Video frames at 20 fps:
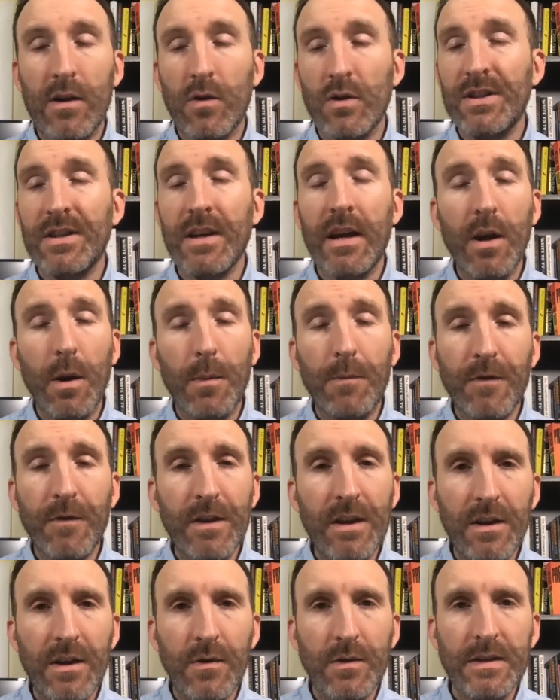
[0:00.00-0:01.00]
Or sign up for
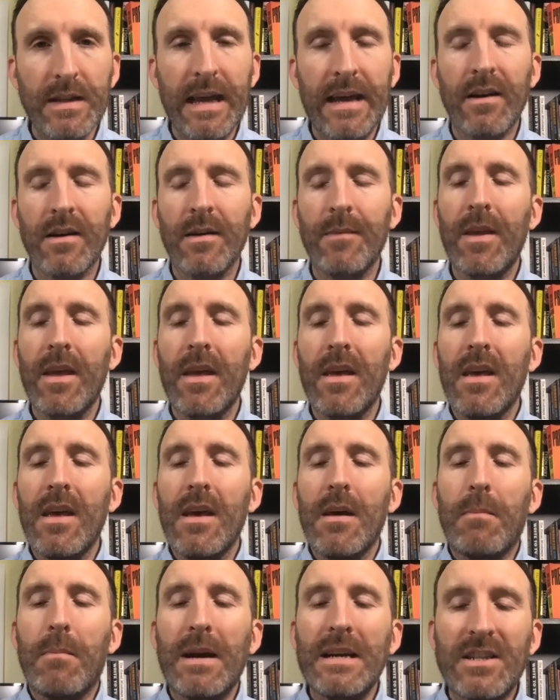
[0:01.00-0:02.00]
the newsletter.
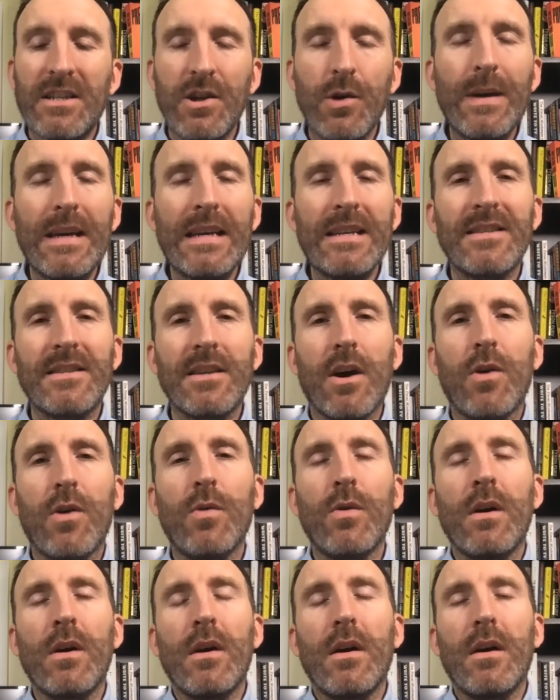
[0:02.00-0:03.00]
By doing so,